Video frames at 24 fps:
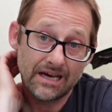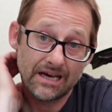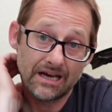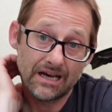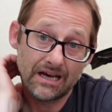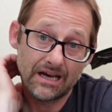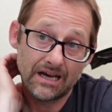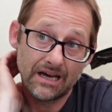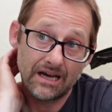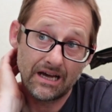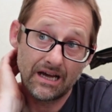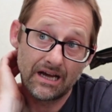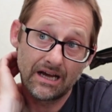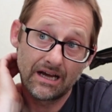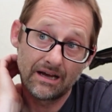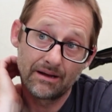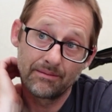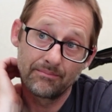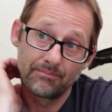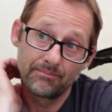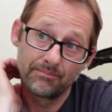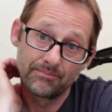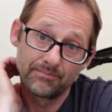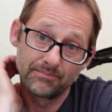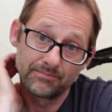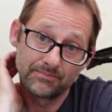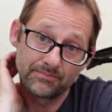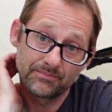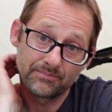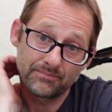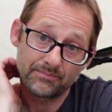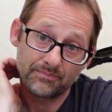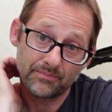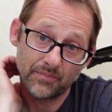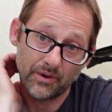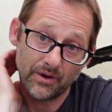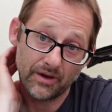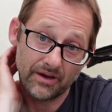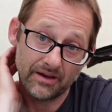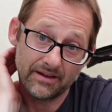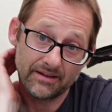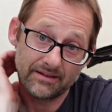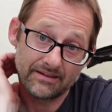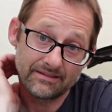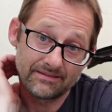But